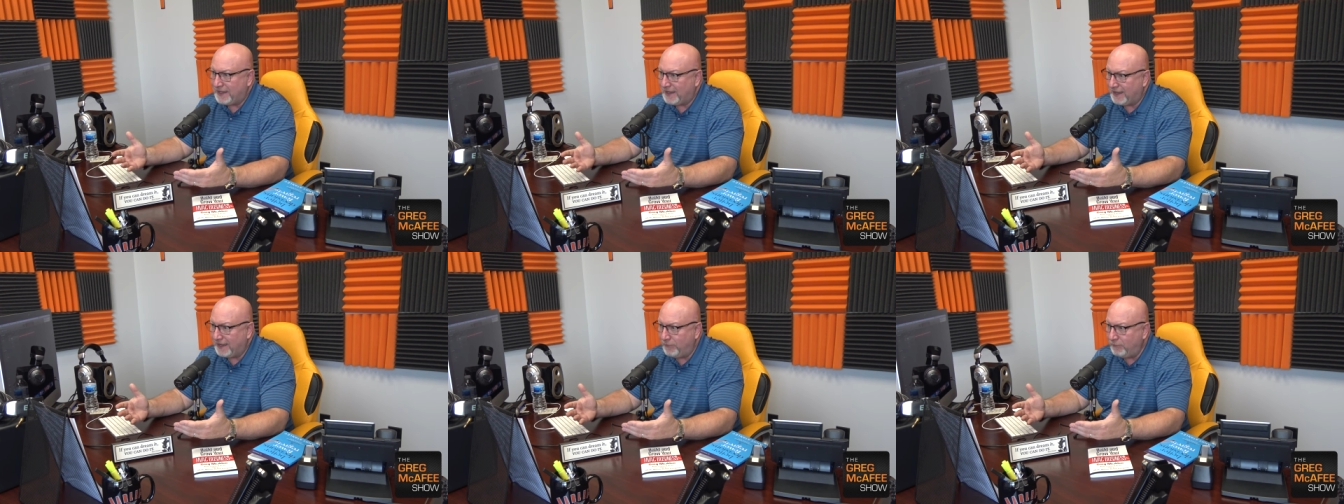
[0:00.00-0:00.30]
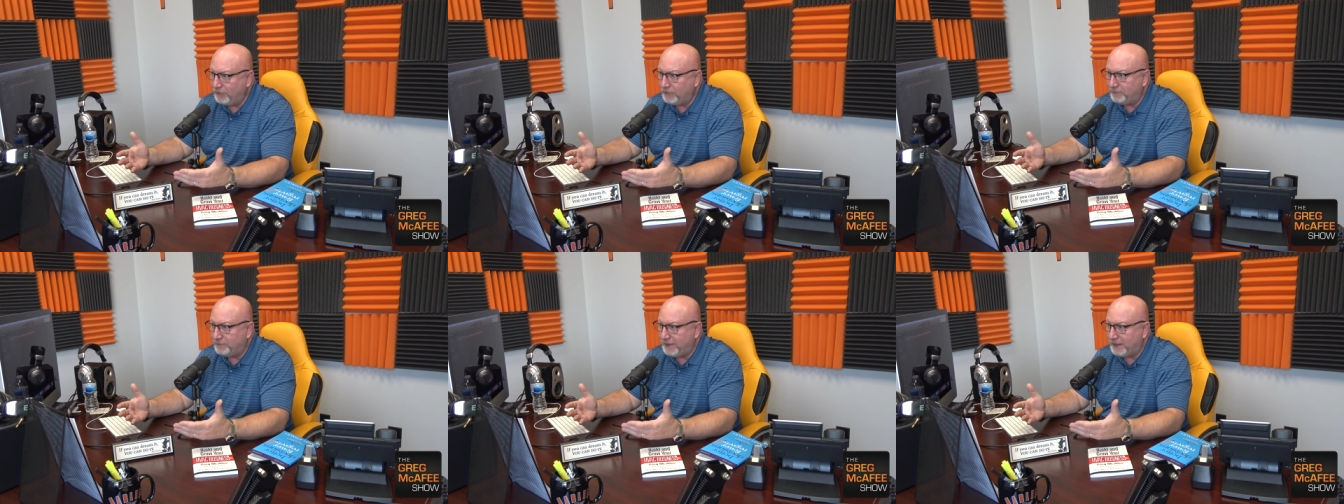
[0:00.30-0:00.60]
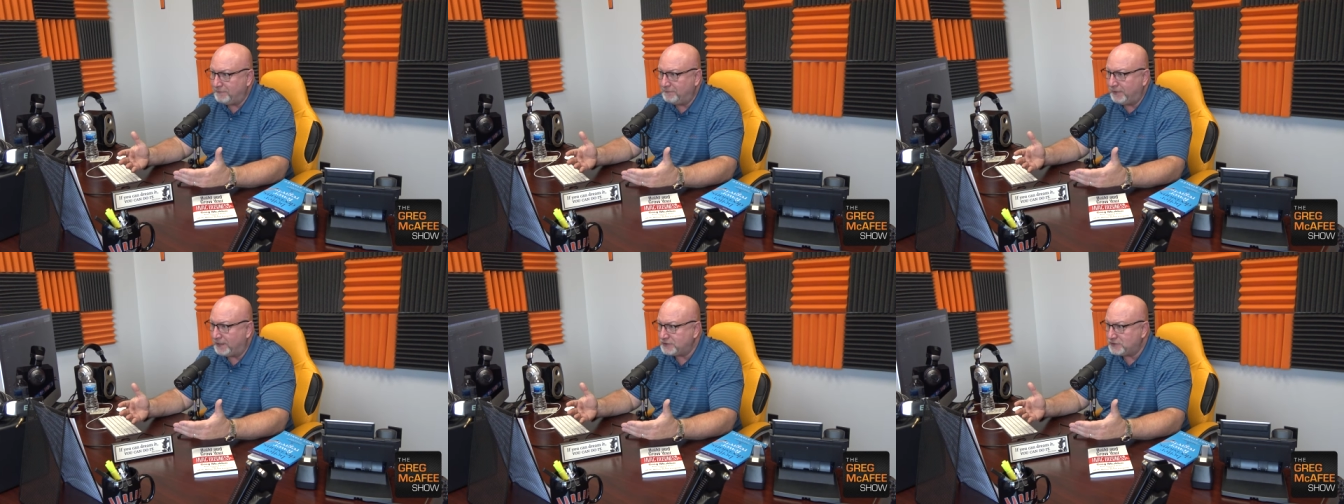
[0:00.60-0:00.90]
I would have
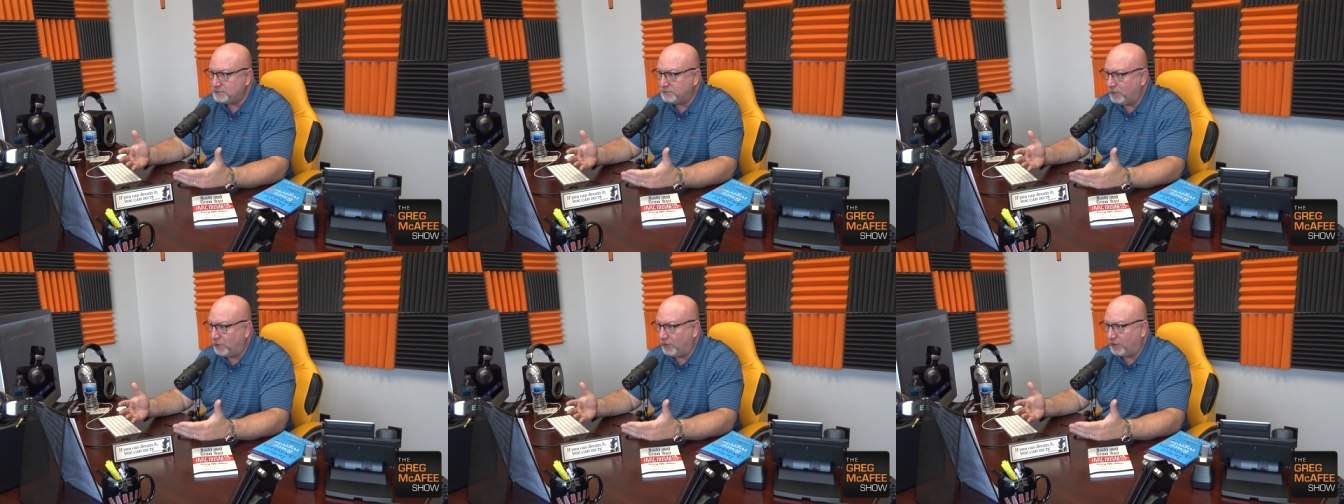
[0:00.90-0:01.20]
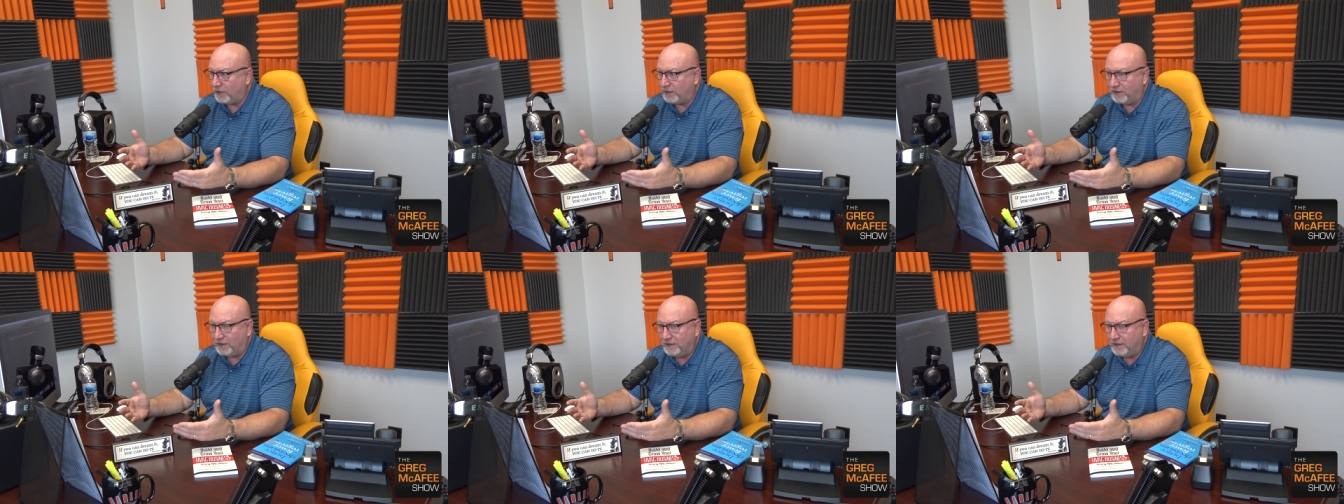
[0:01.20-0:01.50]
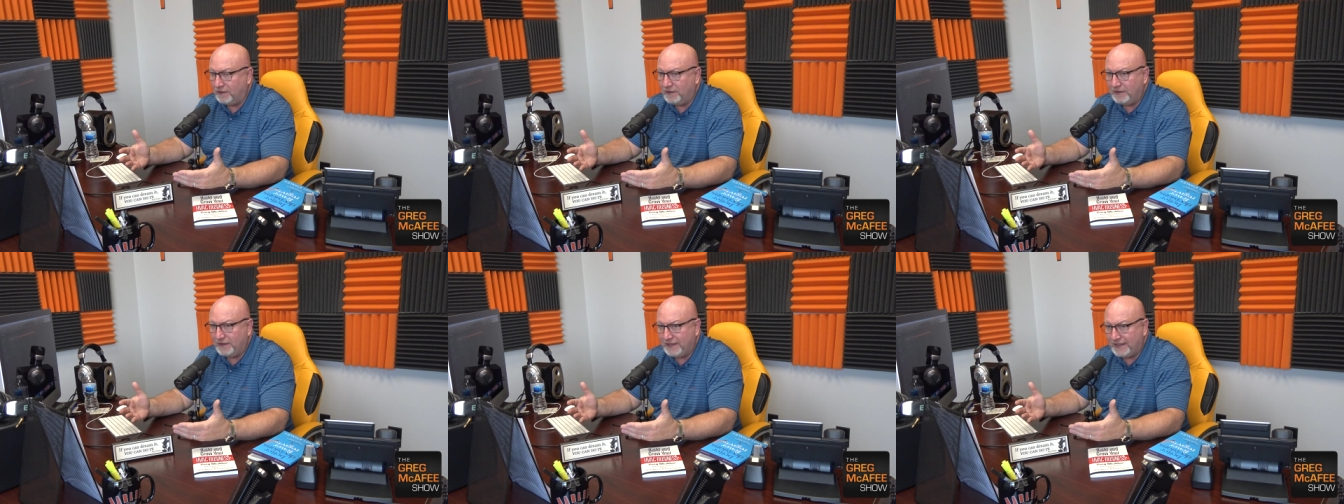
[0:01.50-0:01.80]
been much more
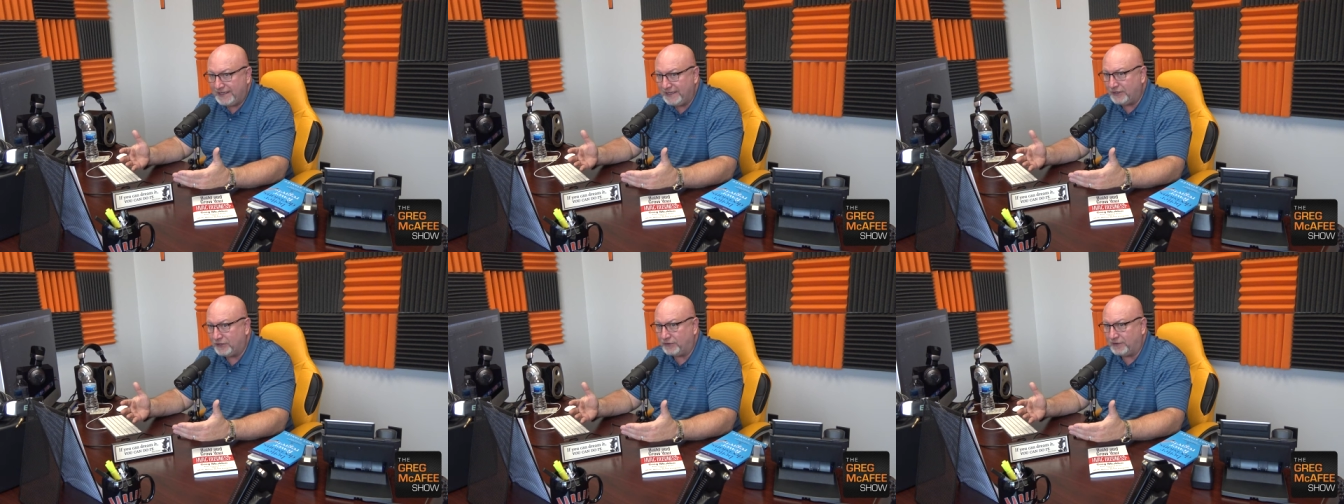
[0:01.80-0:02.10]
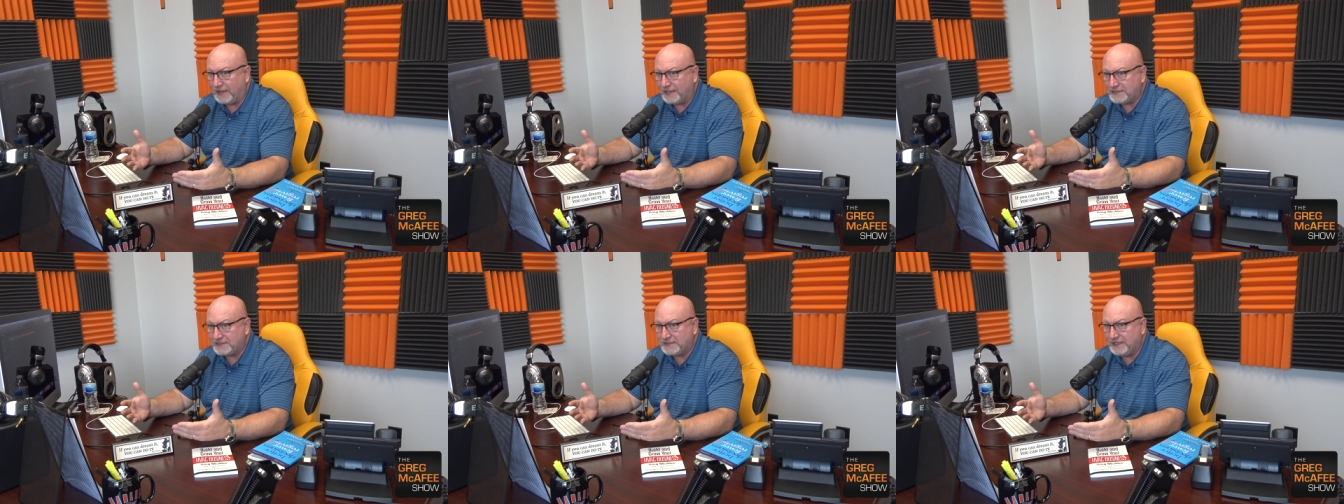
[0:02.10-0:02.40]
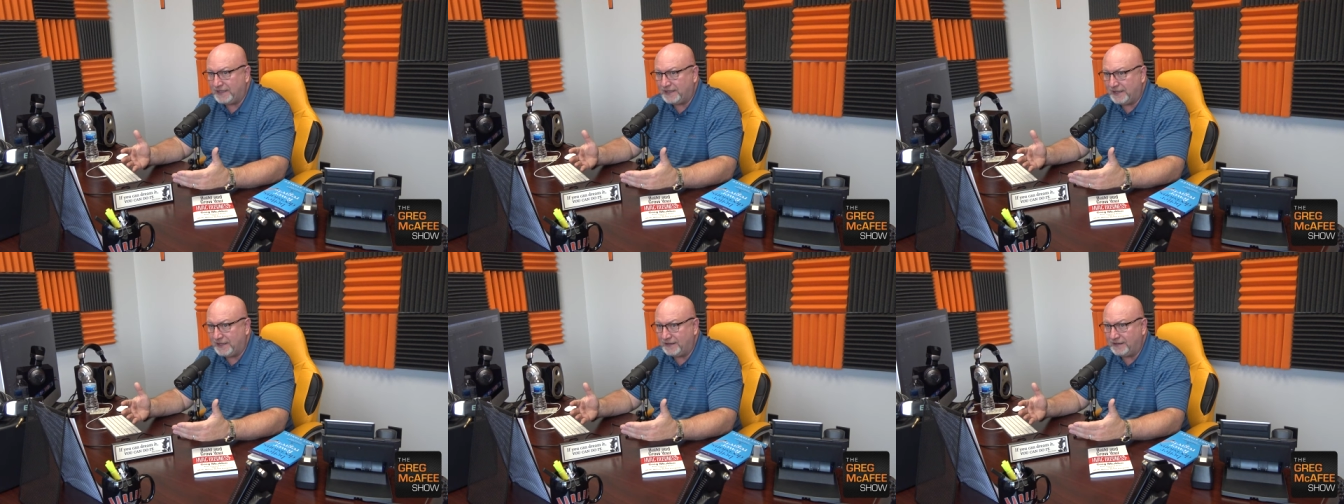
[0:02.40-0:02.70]

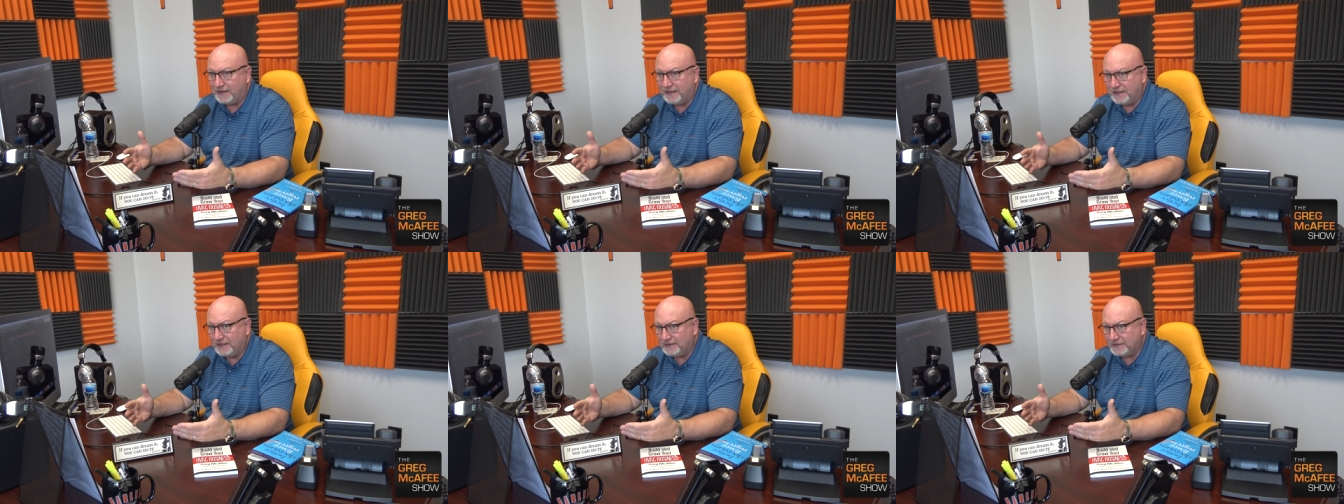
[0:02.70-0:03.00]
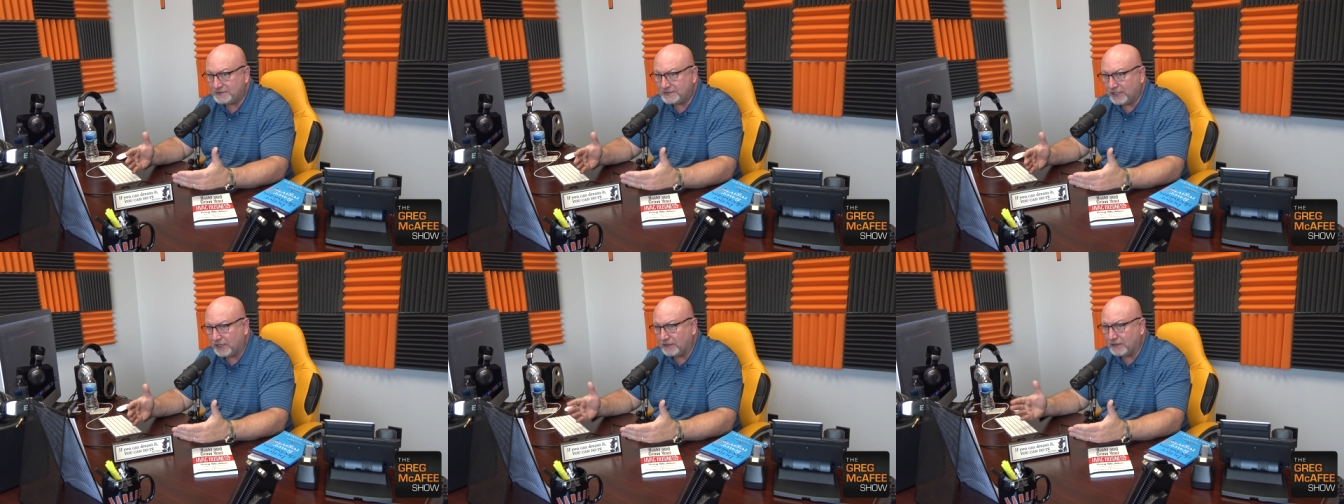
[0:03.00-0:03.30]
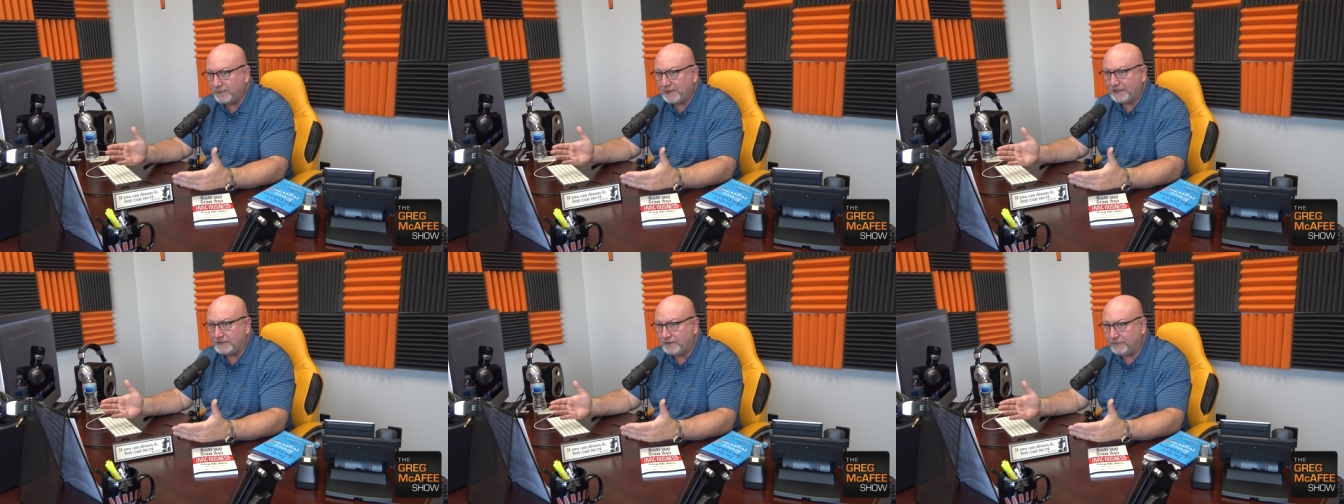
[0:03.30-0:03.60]
interested in let's talk
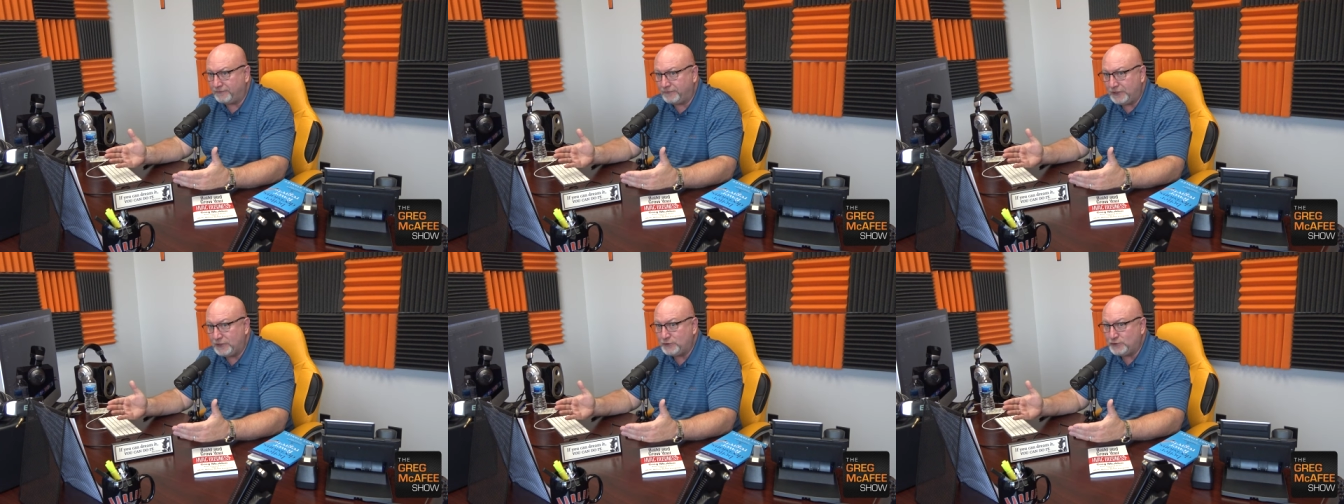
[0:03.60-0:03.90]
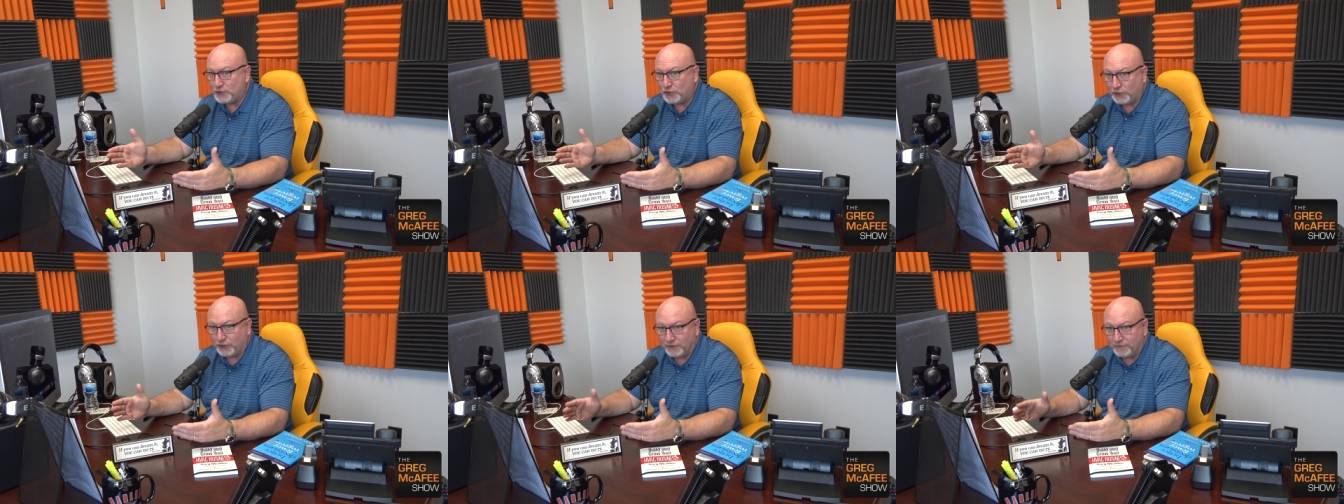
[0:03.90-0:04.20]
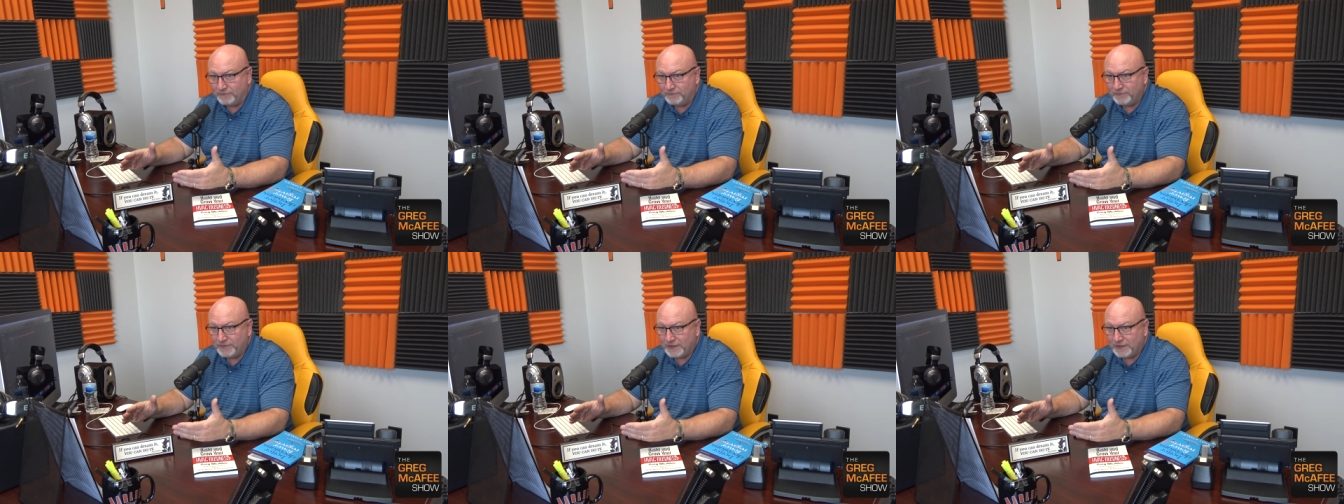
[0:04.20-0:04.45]
about the future.